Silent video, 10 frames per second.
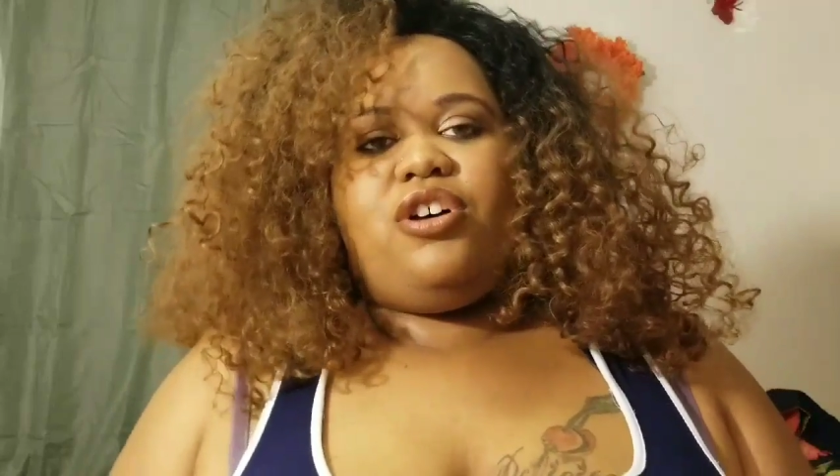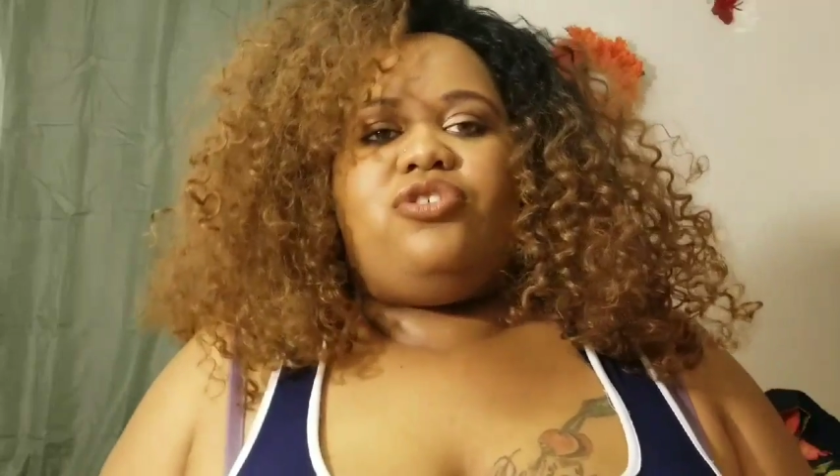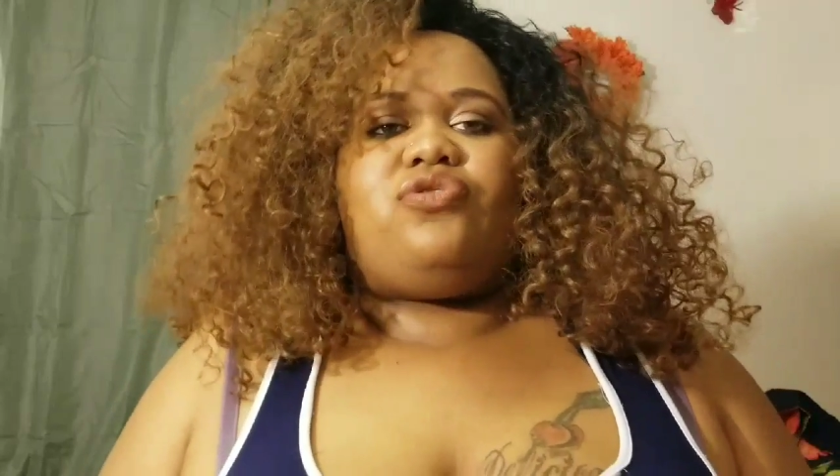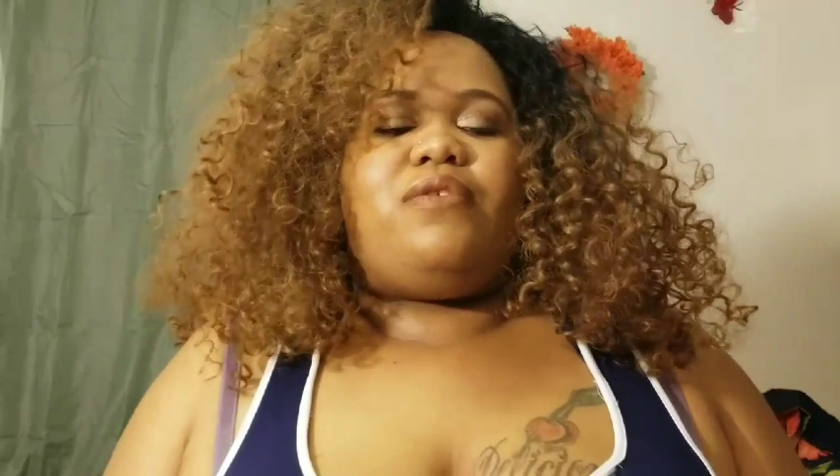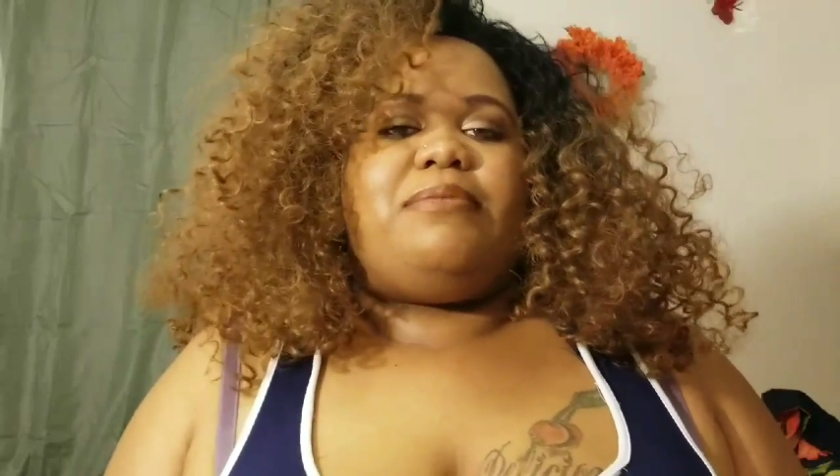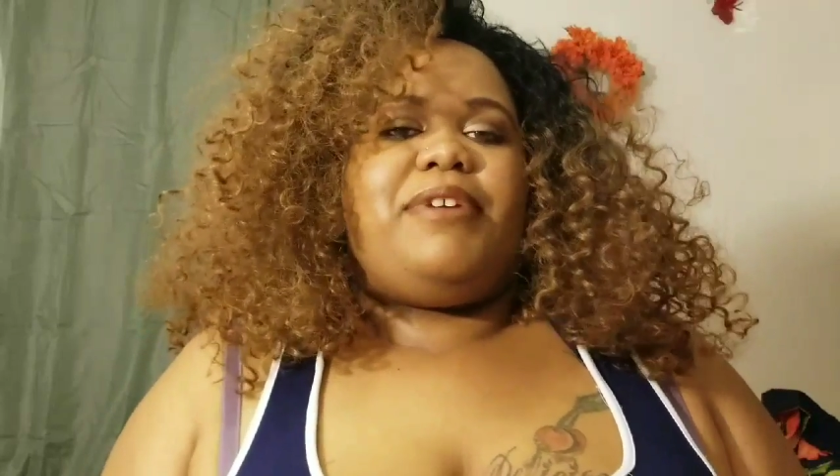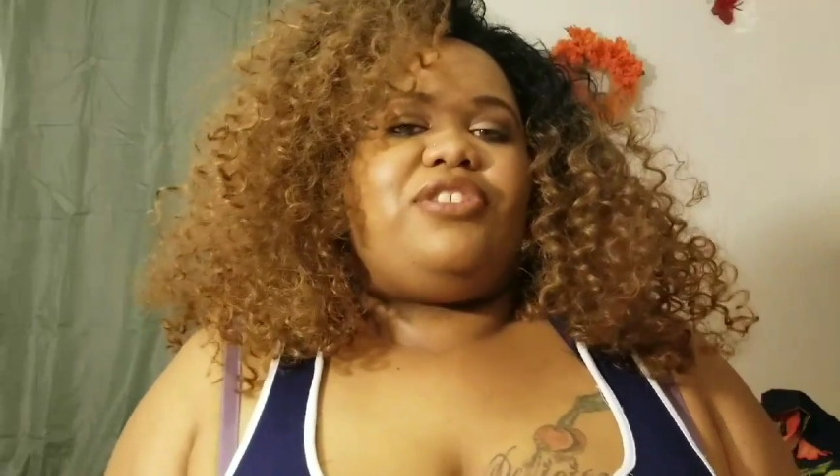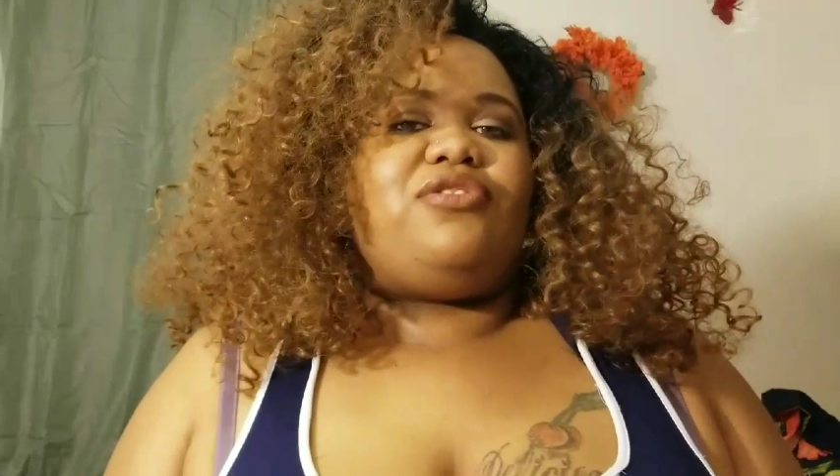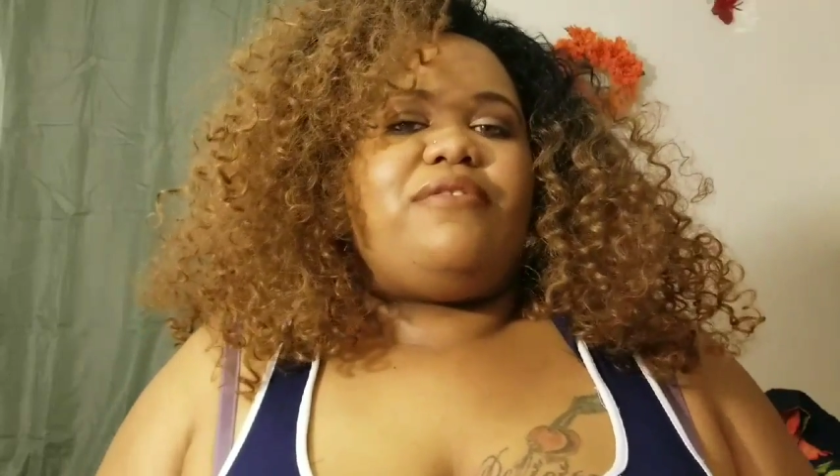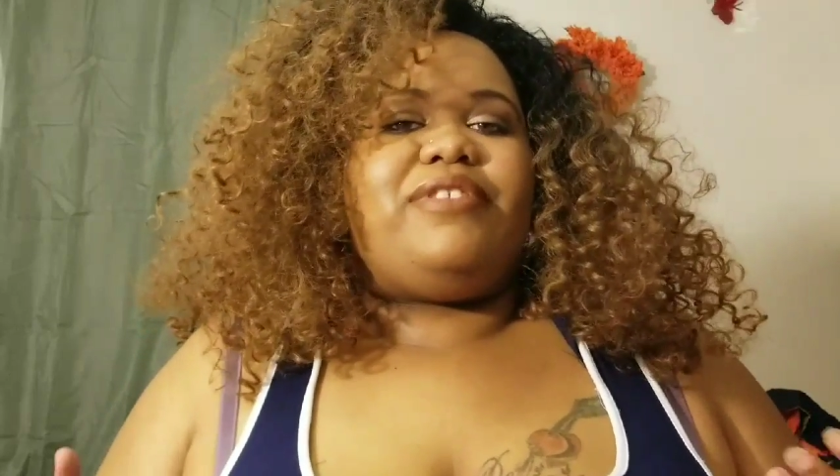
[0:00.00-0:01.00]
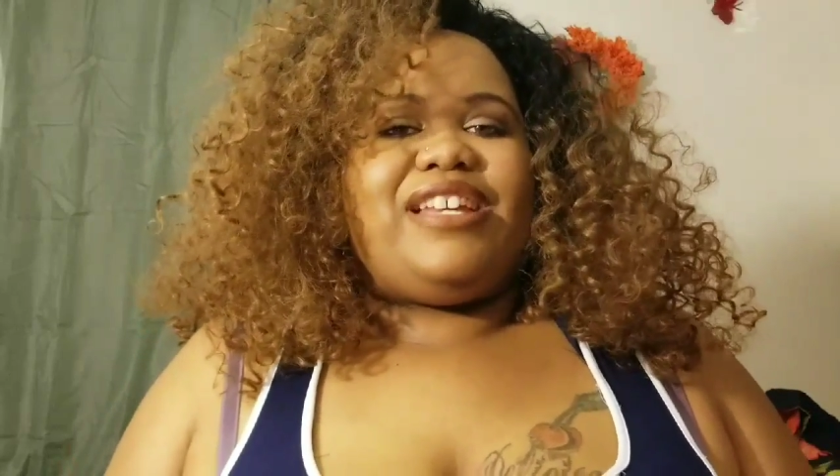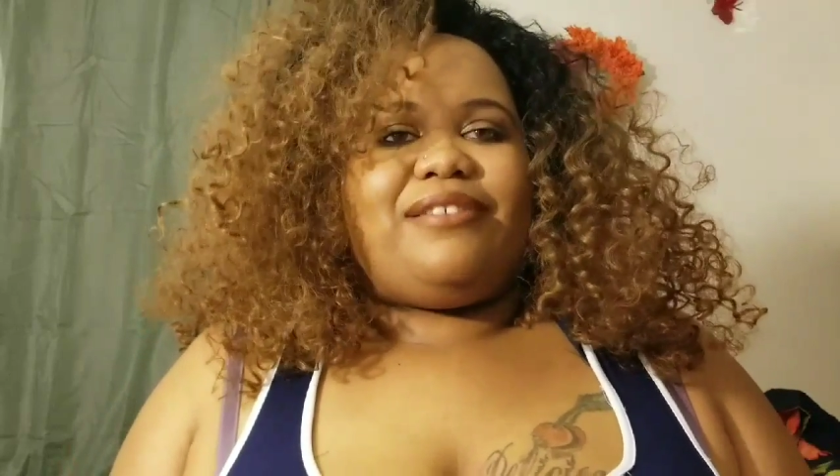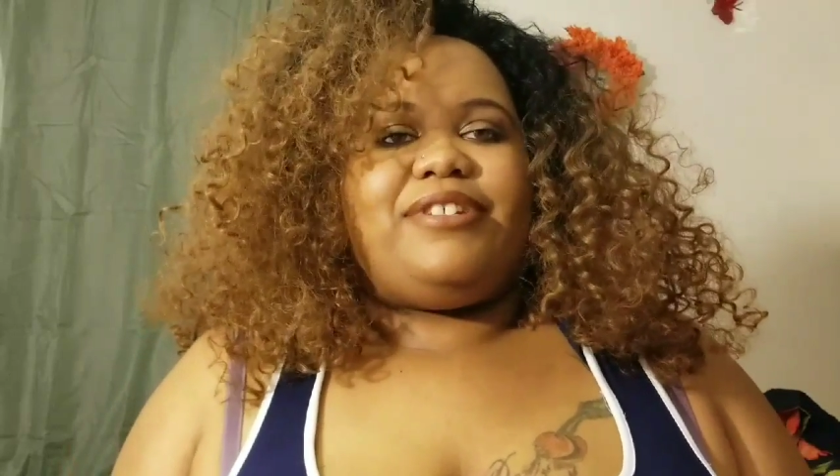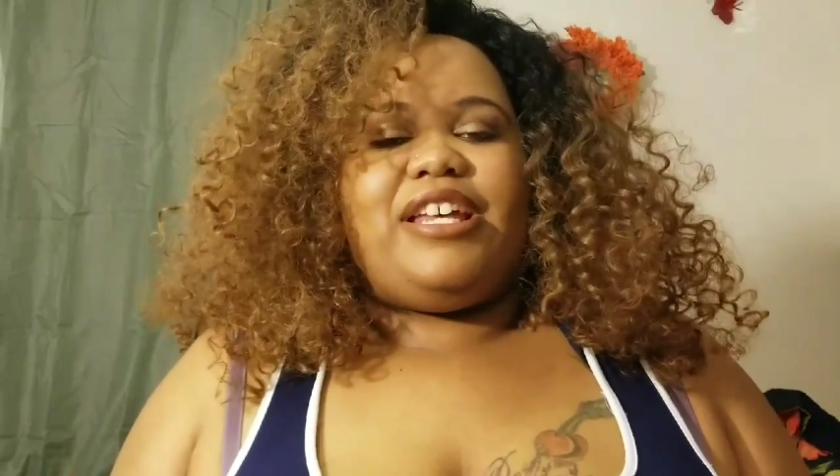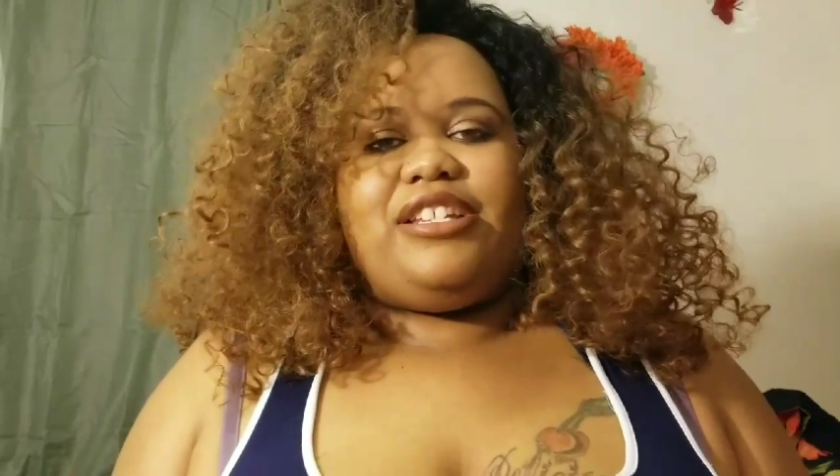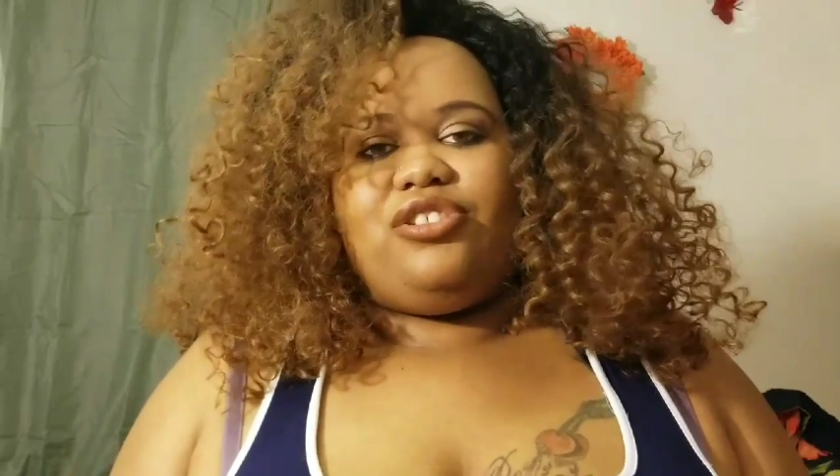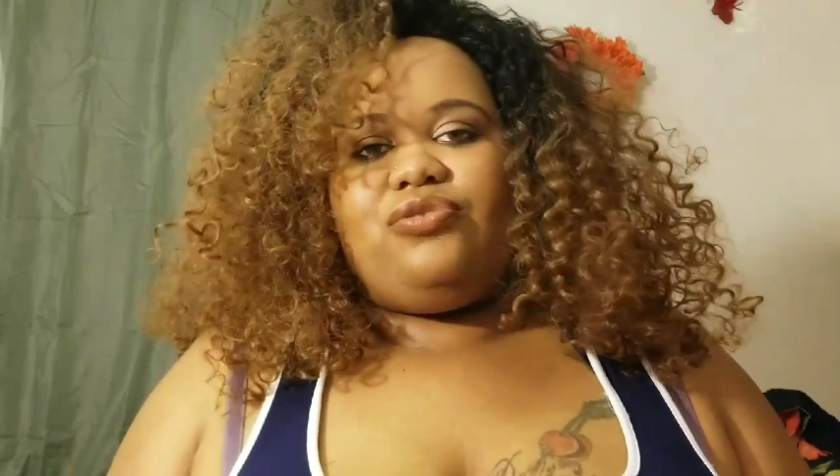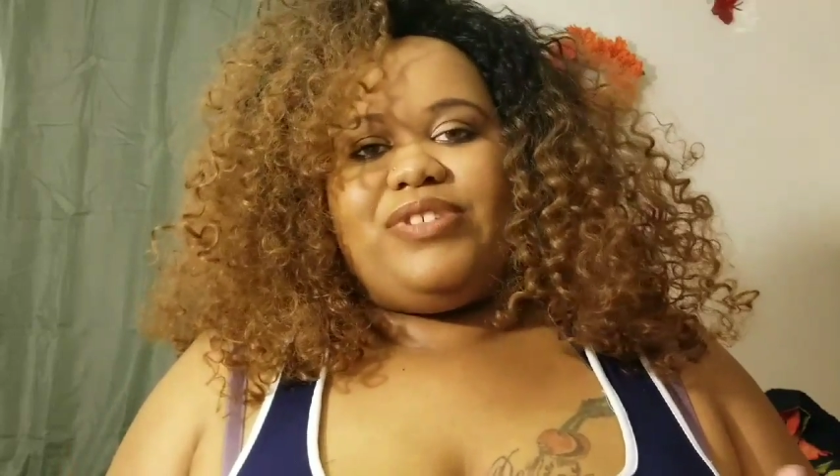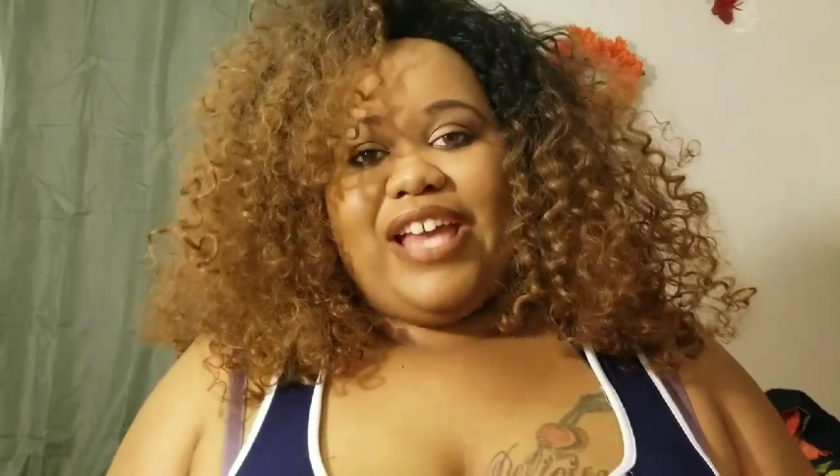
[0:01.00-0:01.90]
So I want to make sure everything I'm telling you is